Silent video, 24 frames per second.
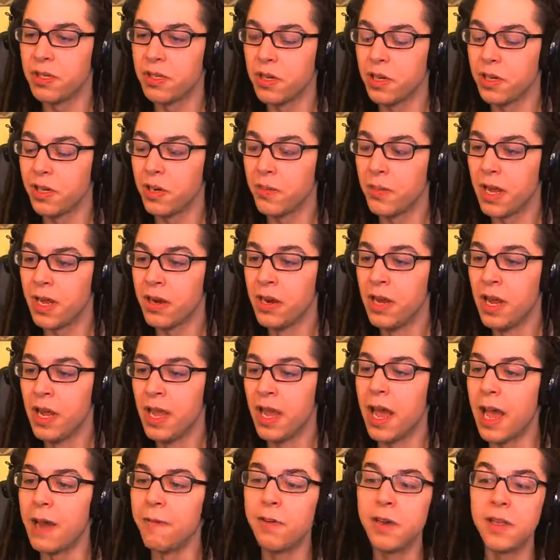talk about
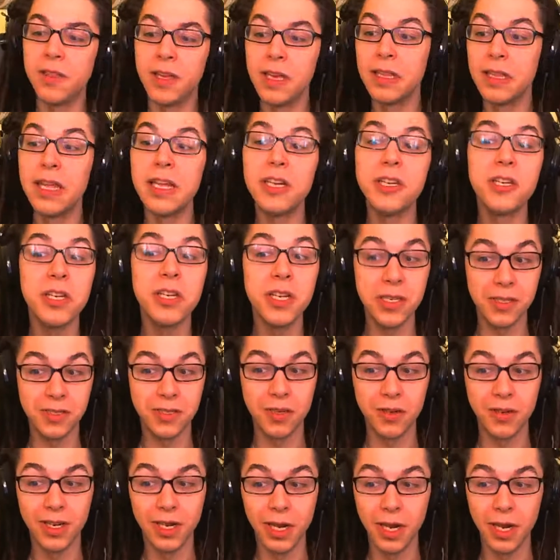everything that she's
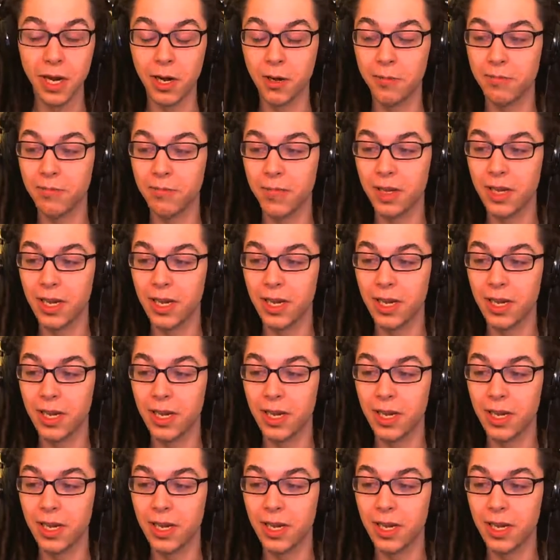doing here